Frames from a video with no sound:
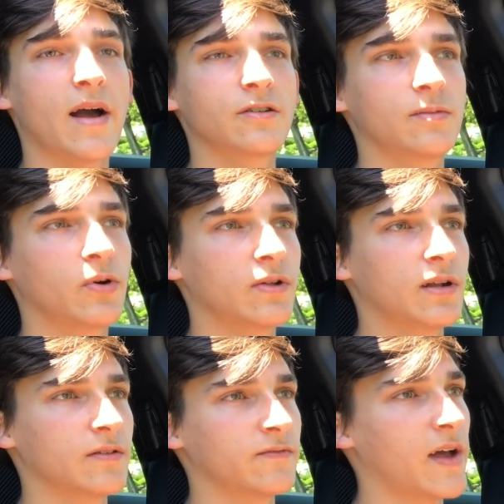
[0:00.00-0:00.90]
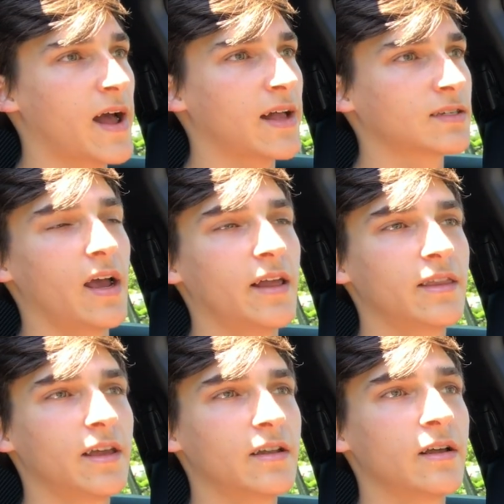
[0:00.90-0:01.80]
You can pull it out fast, and
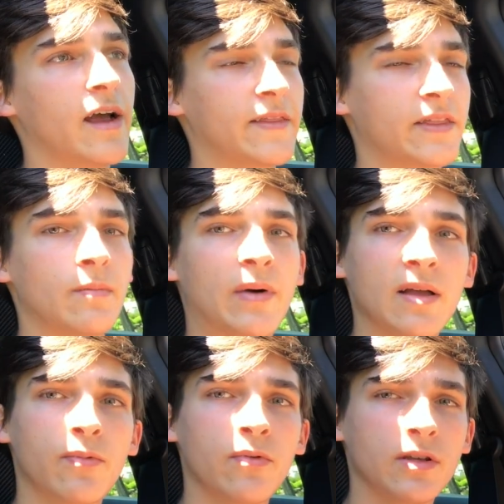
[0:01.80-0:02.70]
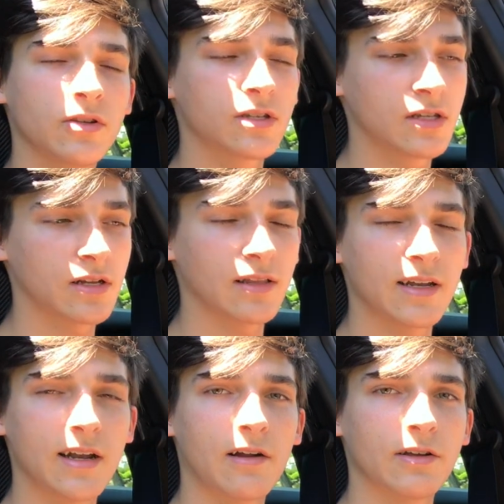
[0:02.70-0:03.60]
then at that bite point you just need to let
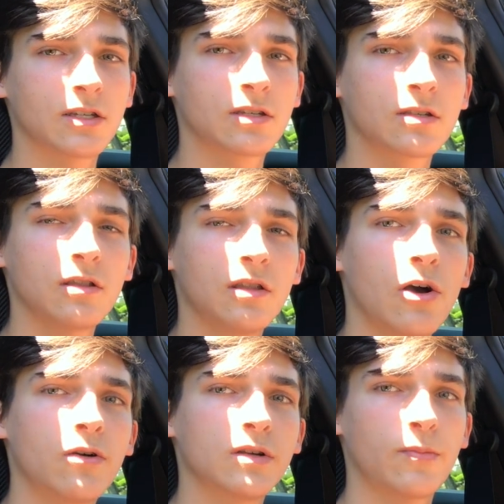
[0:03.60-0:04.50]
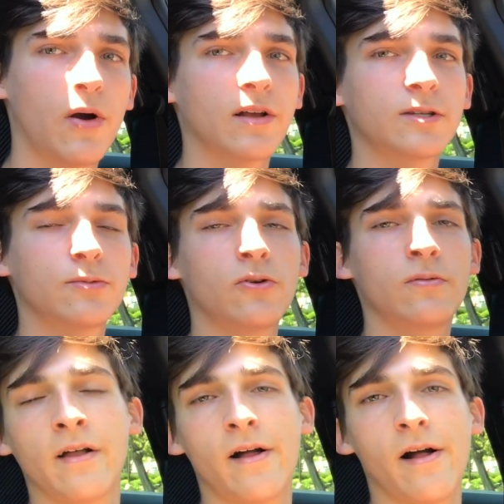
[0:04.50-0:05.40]
it out as slow as possible.
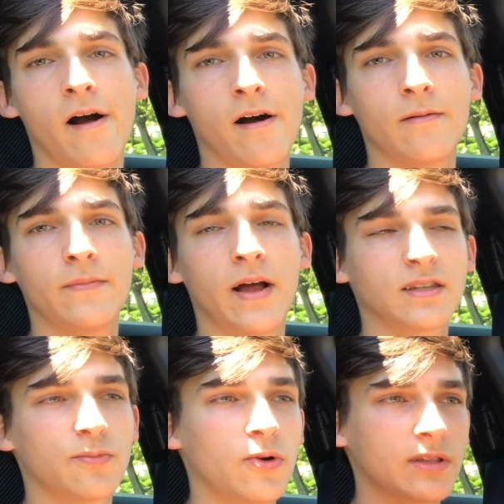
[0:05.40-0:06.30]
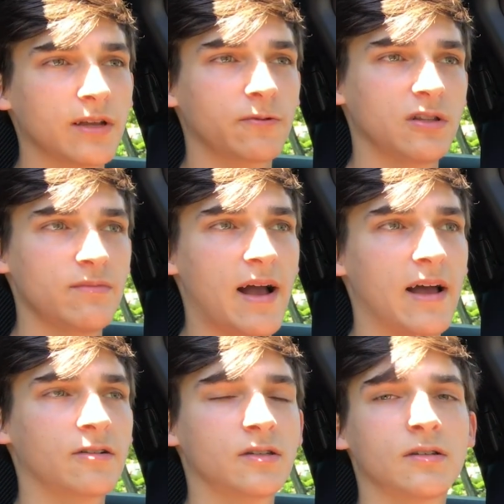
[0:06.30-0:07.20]
That's the point that really
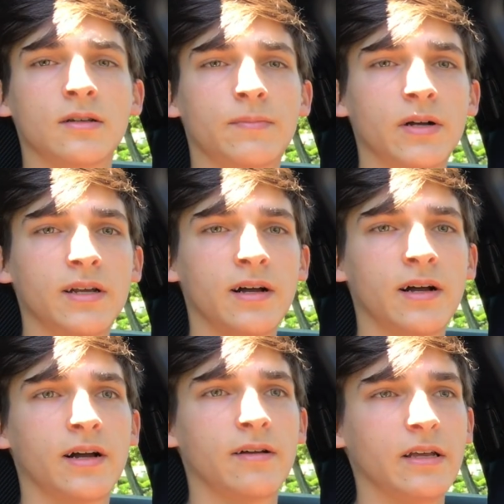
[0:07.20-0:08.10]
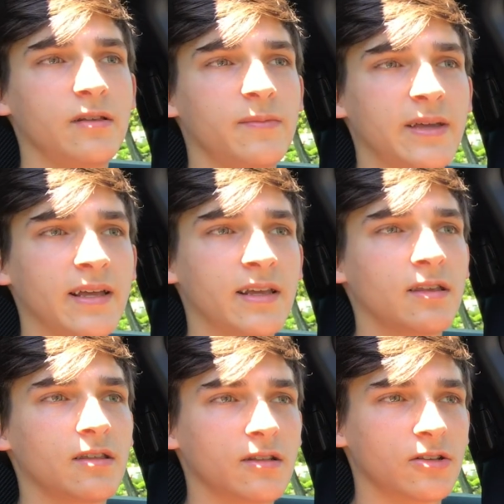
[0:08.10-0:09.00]
matters. But in the
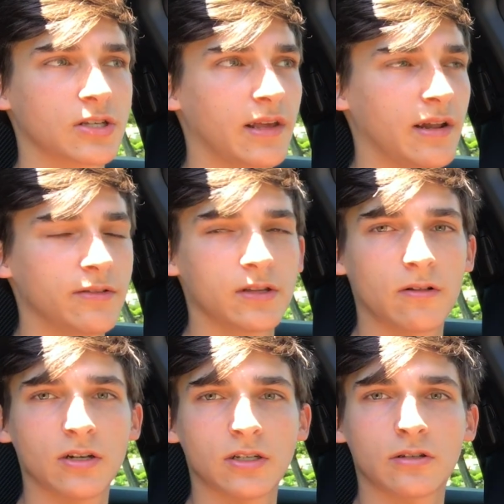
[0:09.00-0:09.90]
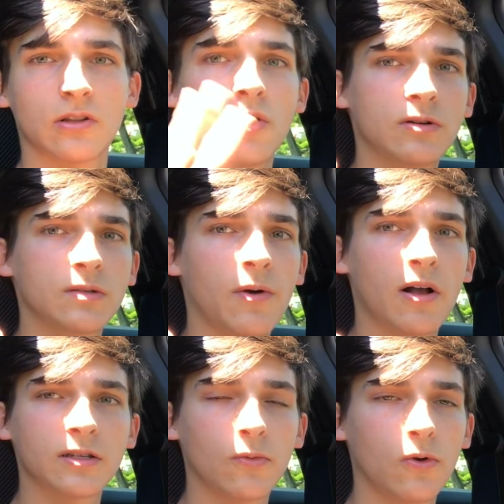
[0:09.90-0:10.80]
beginning, just let out the clutch slow as
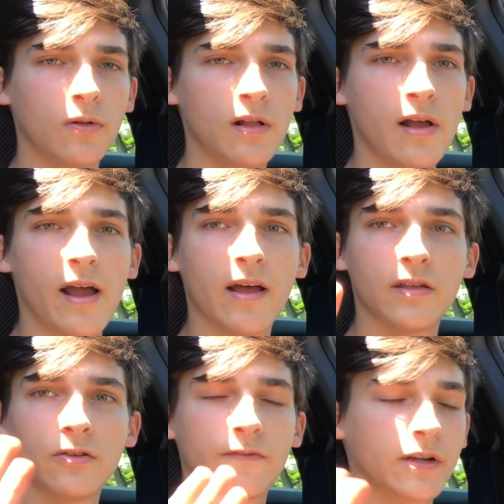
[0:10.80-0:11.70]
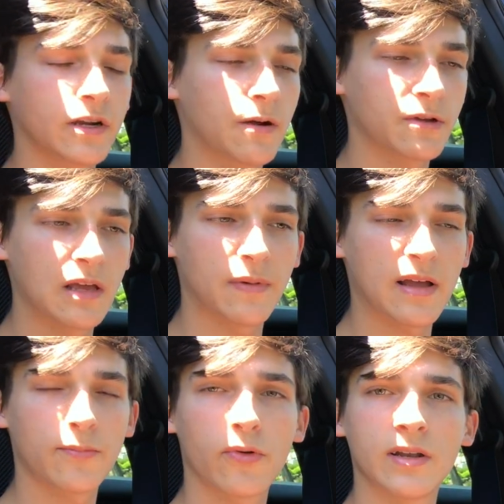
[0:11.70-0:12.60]
possible, and then you'll figure out where that
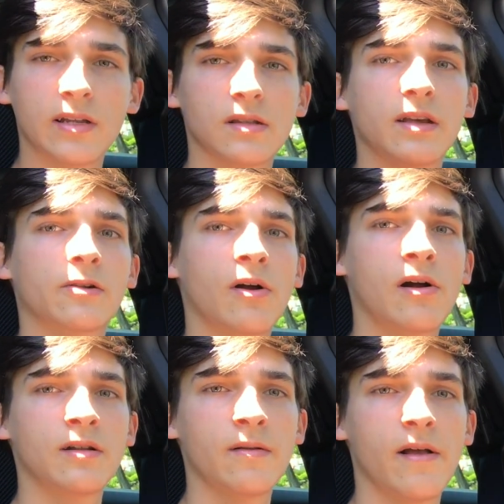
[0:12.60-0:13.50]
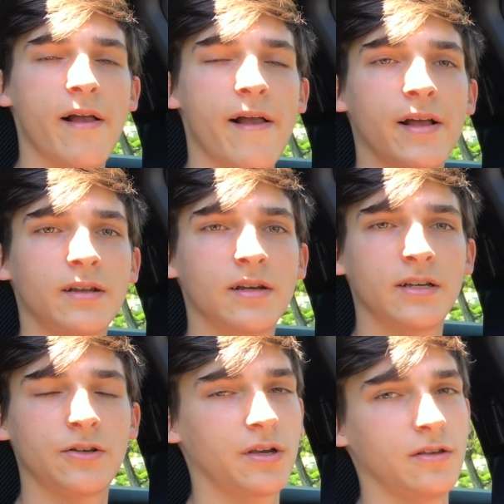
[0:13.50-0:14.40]
bite point is later on, and
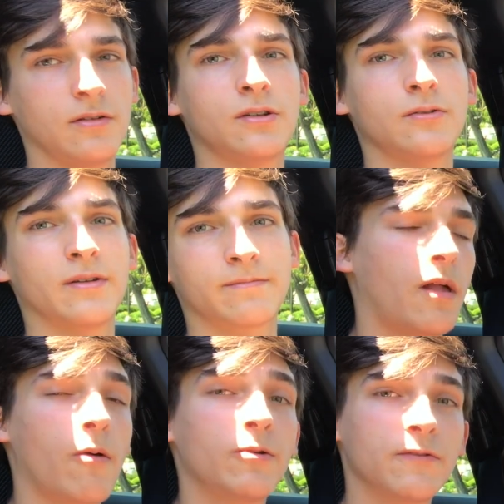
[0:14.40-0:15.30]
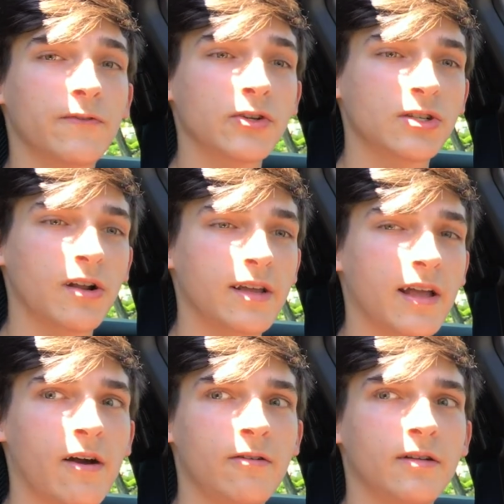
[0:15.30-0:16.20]
you'll get used to it. When you're first starting
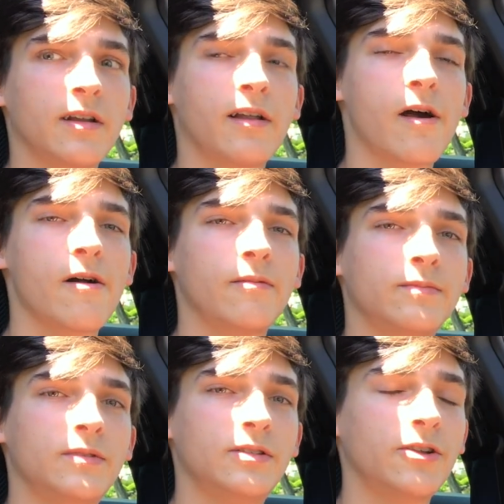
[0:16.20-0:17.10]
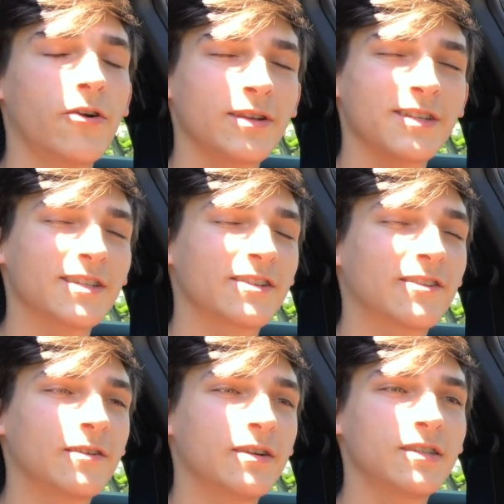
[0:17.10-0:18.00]
out, don't get
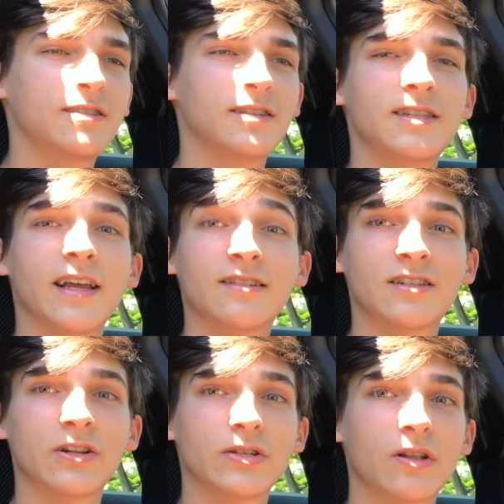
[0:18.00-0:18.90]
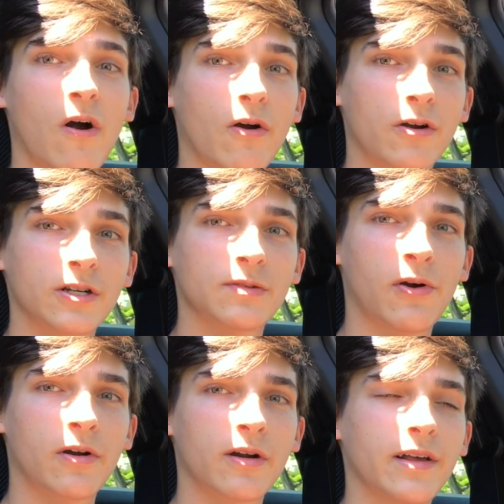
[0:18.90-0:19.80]
discouraged. The standstill is the hardest
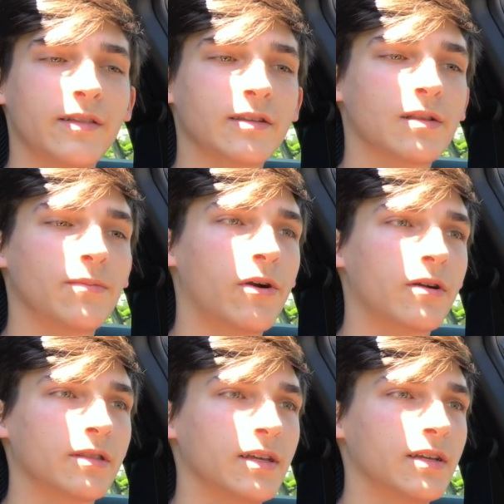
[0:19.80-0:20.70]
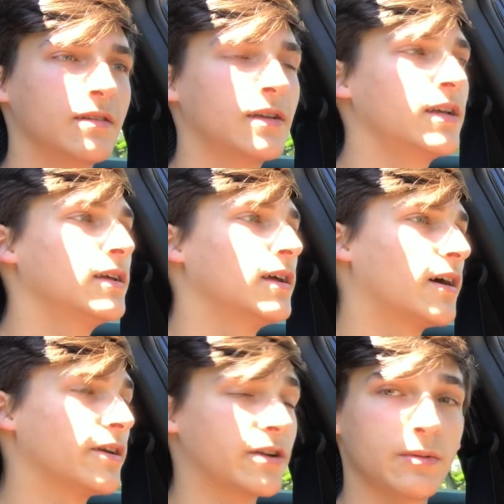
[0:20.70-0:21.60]
part, and that's the part that
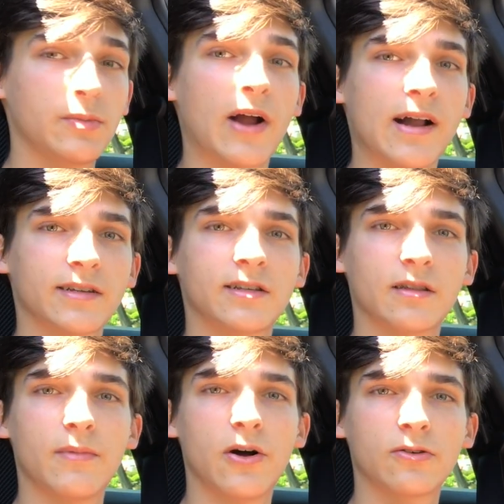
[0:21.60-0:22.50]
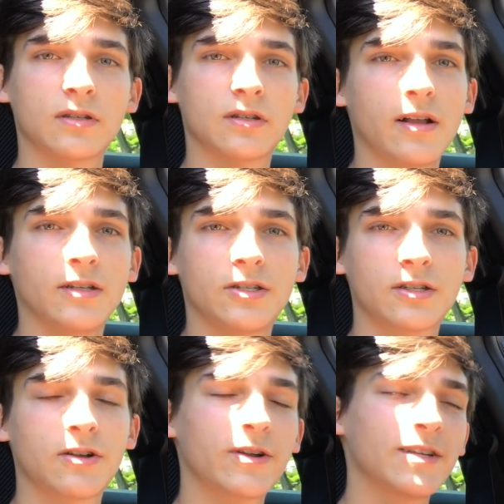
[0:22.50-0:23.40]
you're going to be practicing the most. Just
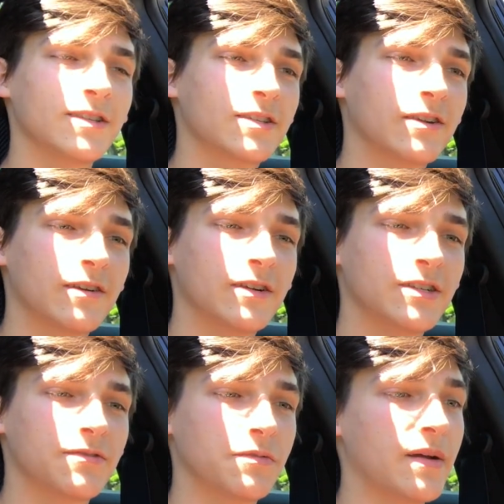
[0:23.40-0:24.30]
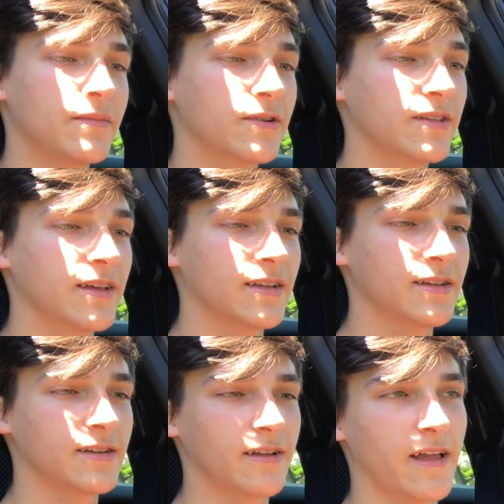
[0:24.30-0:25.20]
don't get discouraged. Remember that
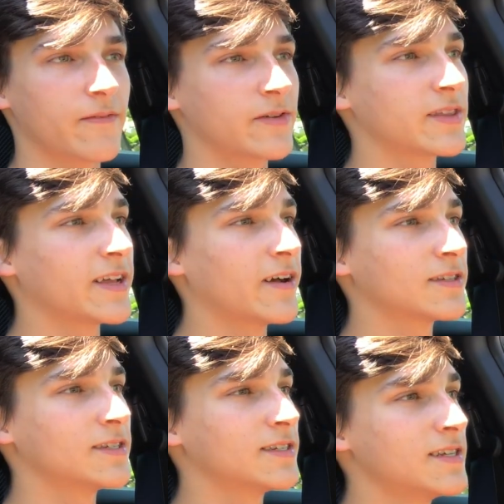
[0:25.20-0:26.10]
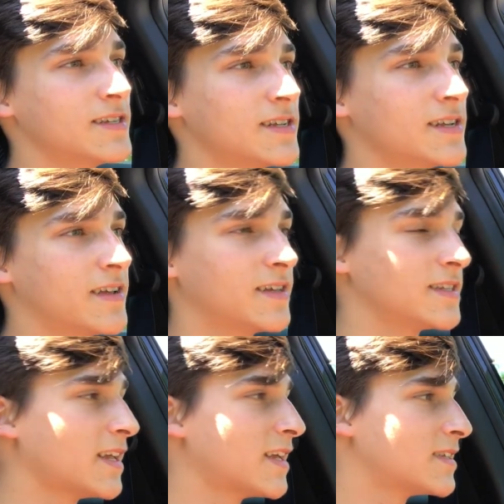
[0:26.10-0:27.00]
everything else is easy.
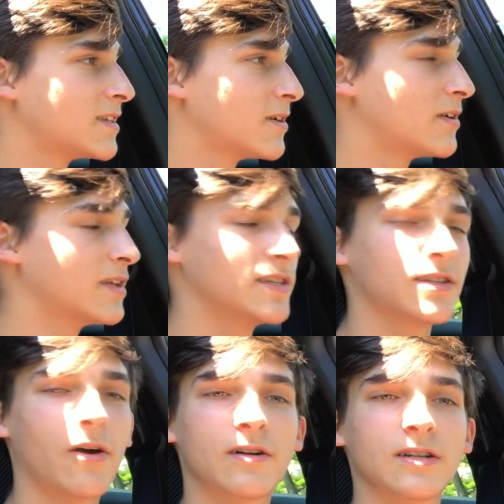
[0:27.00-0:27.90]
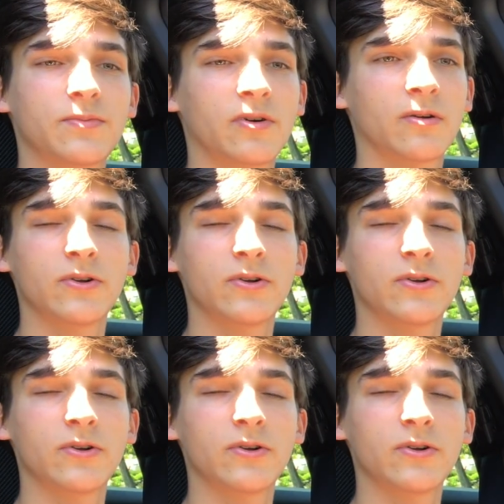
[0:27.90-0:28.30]
Standstill is the hardest part.